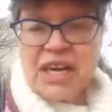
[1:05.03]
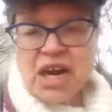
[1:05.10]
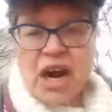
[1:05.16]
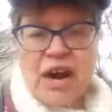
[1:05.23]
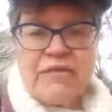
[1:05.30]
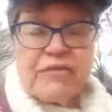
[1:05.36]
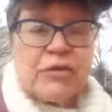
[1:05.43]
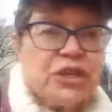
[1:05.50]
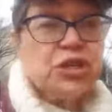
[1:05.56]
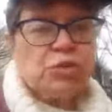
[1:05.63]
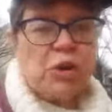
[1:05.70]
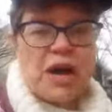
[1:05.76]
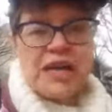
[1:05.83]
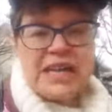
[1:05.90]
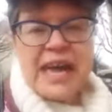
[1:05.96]
coverage
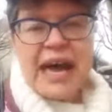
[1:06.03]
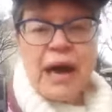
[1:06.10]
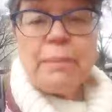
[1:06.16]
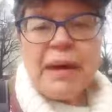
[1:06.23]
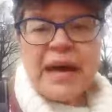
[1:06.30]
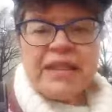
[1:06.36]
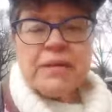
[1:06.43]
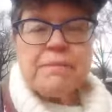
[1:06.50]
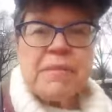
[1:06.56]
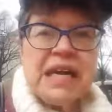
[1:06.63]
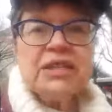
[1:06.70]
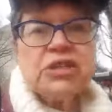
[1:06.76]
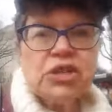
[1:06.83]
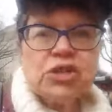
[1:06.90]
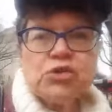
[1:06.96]
right now by the
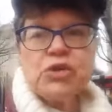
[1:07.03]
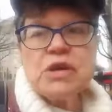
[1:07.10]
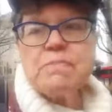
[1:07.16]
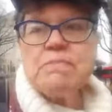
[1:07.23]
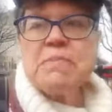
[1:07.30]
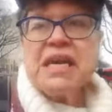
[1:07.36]
mainstream